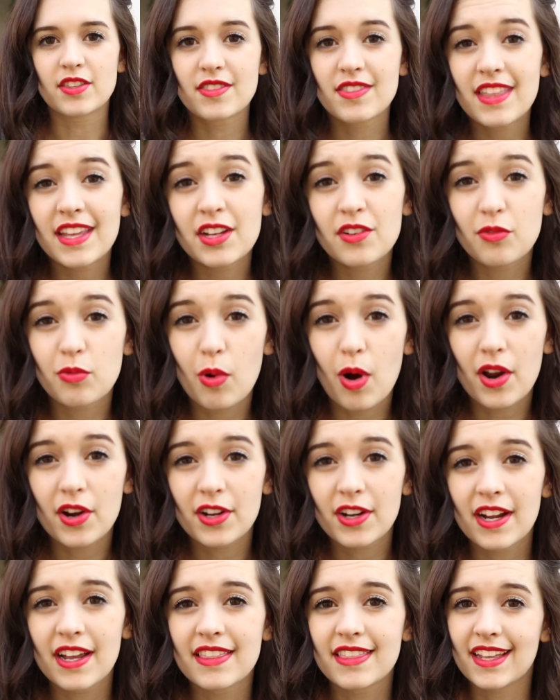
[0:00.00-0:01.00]
thing of
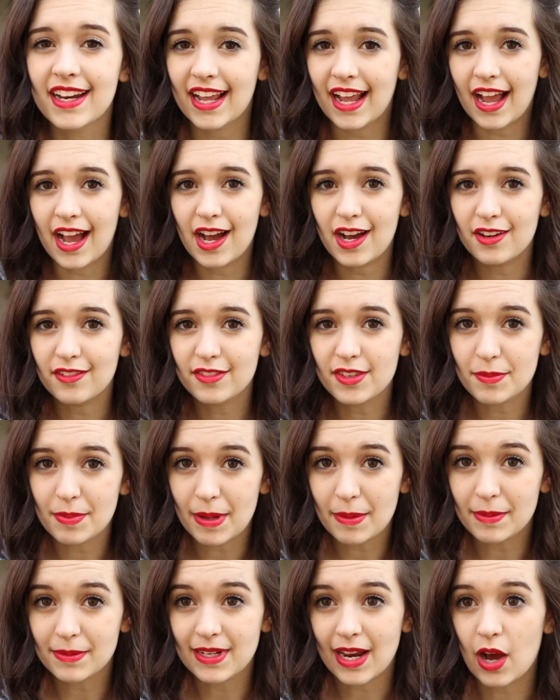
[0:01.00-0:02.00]
water and then I have the
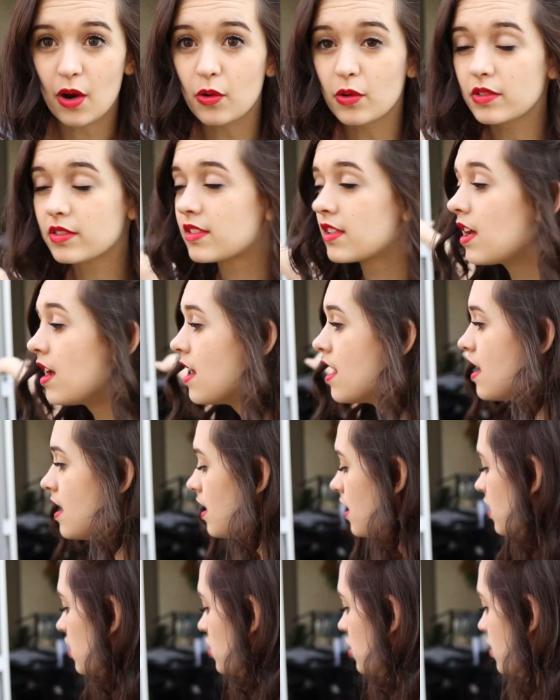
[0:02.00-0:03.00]
paper towels
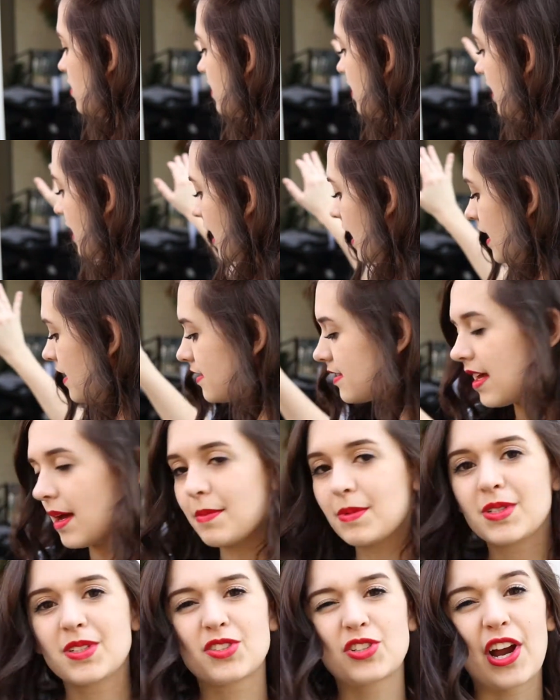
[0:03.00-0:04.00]
just in case. I'm
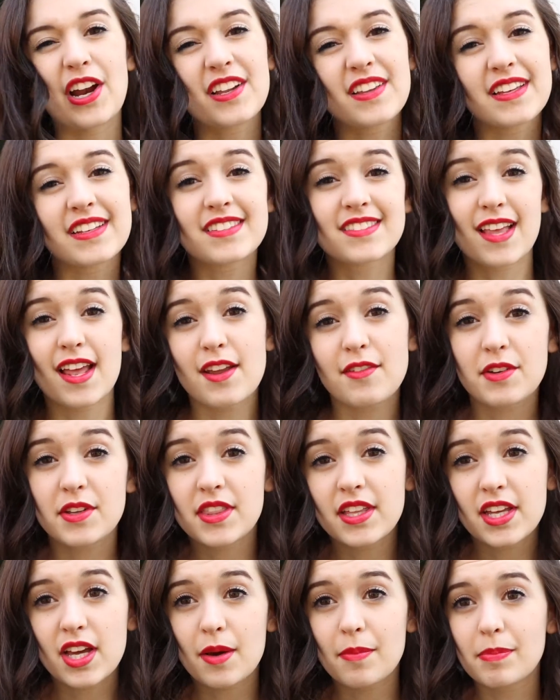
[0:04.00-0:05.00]
gonna try to like set
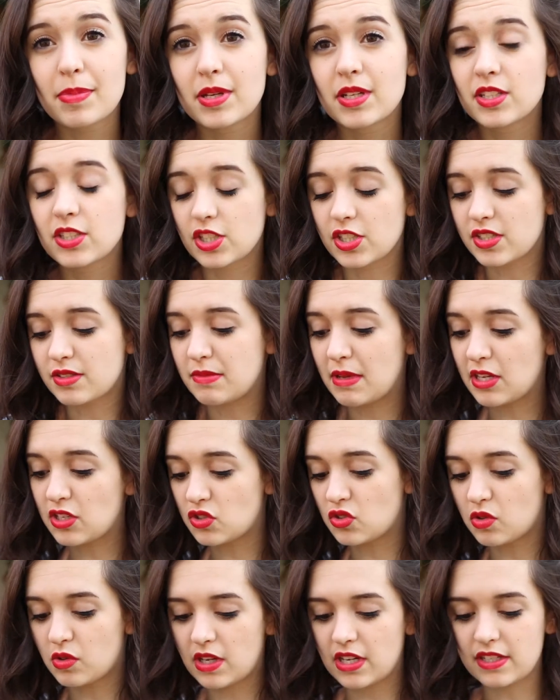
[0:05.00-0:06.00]
everything up just to make
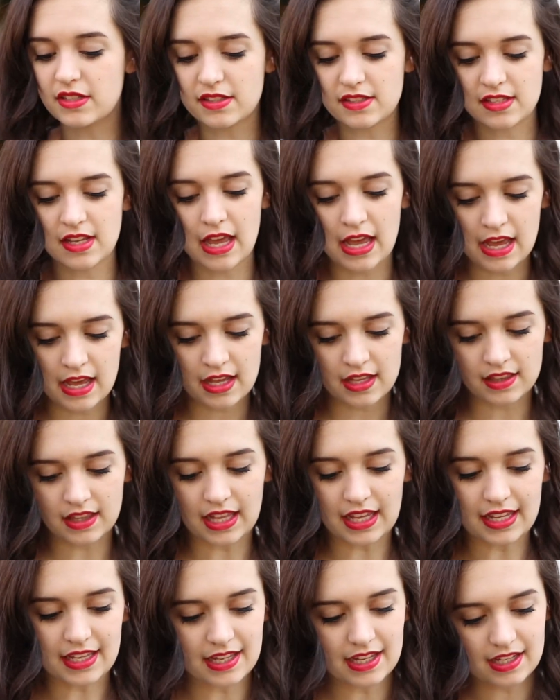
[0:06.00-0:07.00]
sure it's
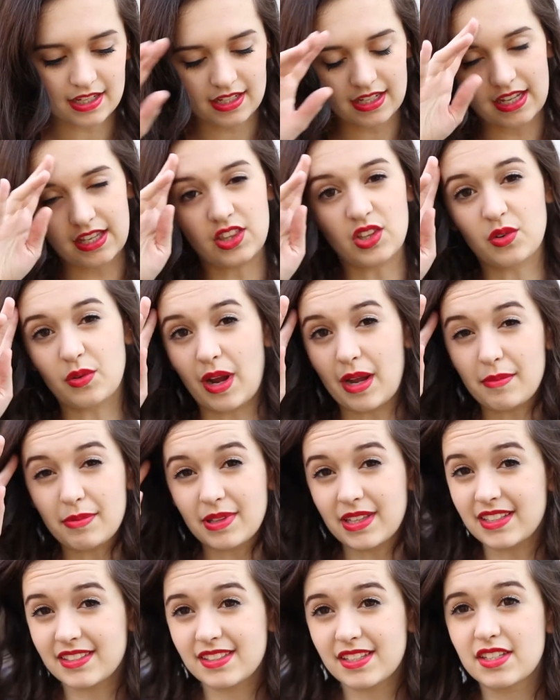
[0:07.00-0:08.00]
like in the right
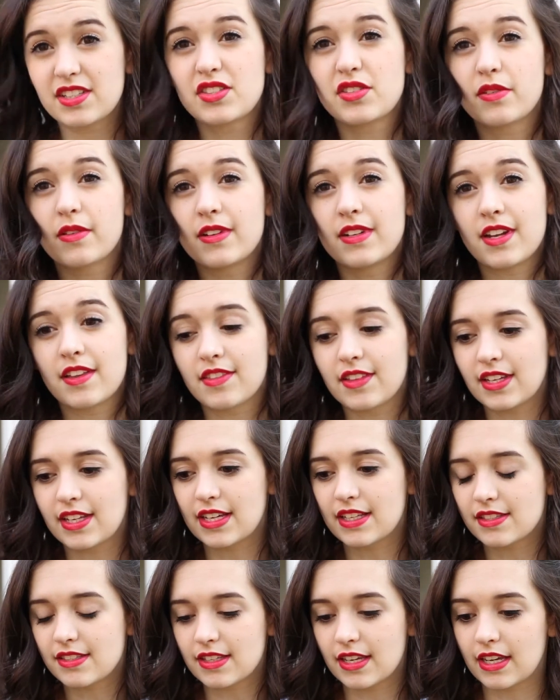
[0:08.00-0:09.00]
places so that nothing
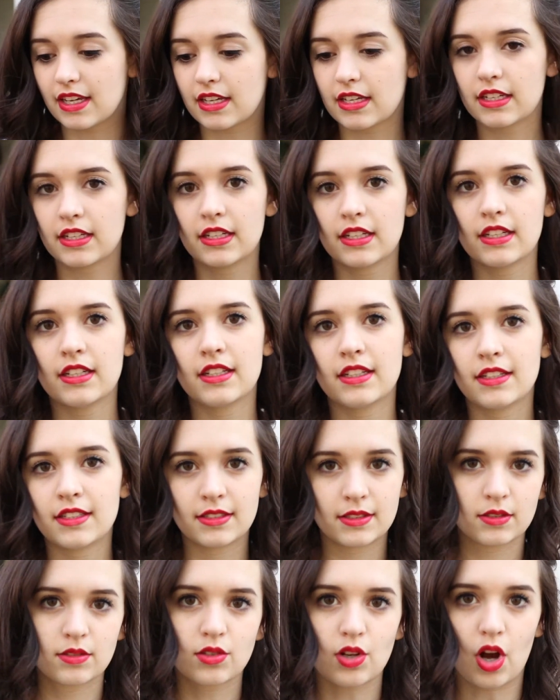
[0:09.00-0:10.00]
gets like
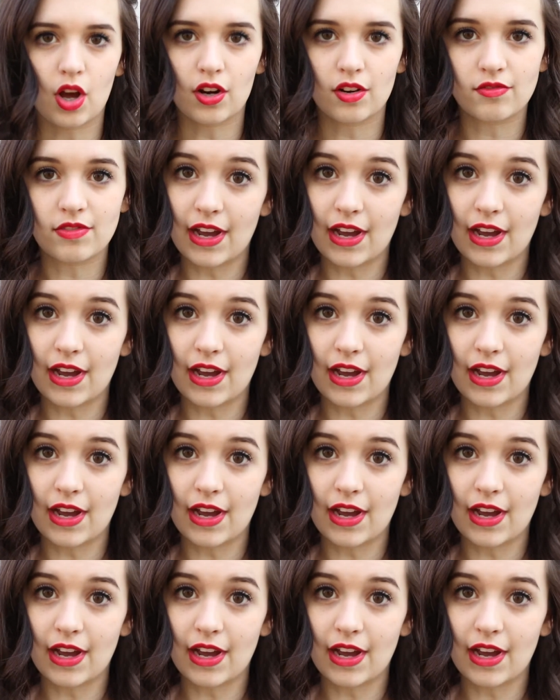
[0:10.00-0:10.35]
caught on